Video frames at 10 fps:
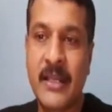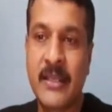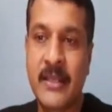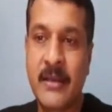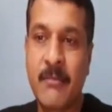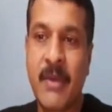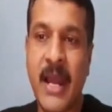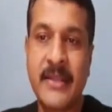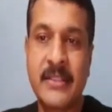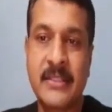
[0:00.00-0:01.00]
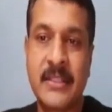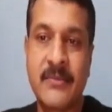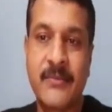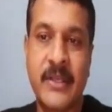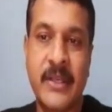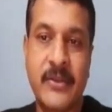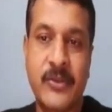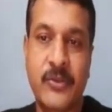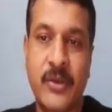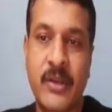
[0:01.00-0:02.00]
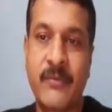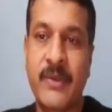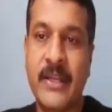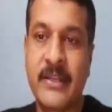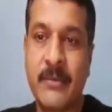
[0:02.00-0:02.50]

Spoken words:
Here minus infinity to infinity,